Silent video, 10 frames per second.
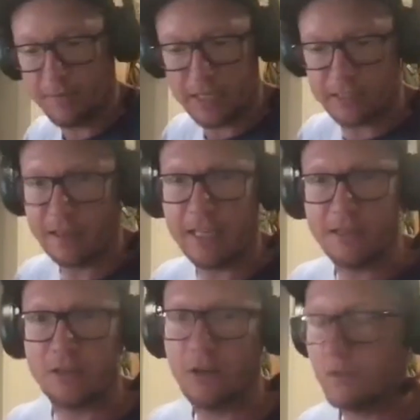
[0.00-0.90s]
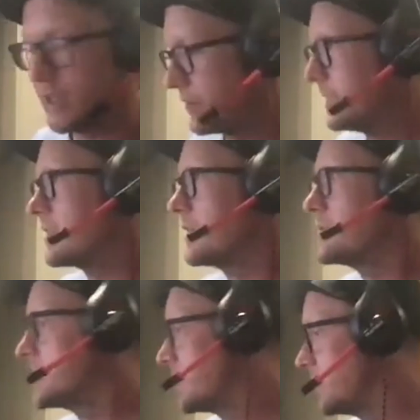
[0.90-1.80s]
I said last solid like 3
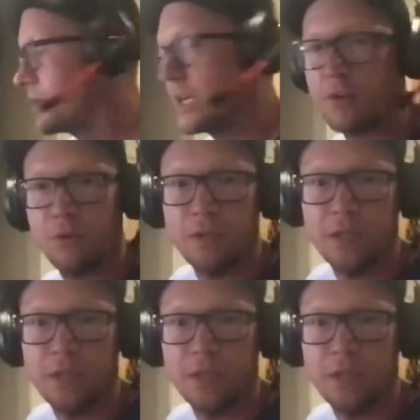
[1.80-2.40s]
times, didn't I? Okay, cool.